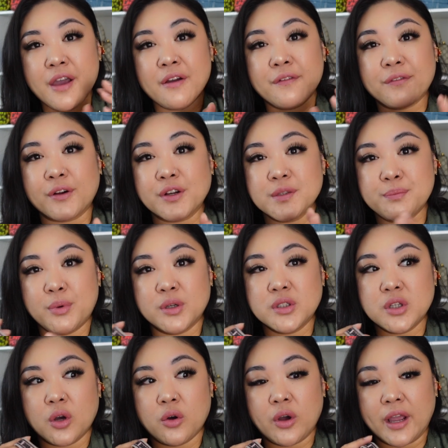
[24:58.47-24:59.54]
first book
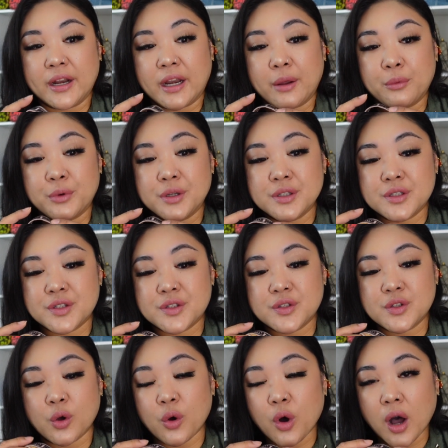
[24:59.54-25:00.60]
tote and I was
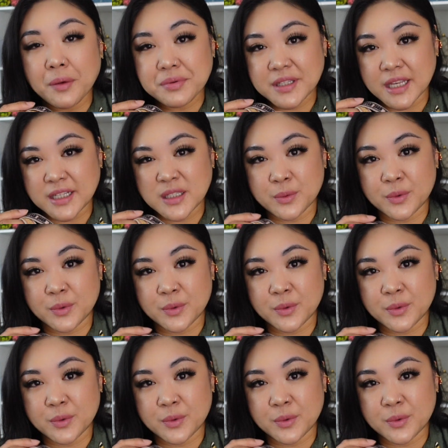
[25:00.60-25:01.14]
so obsessed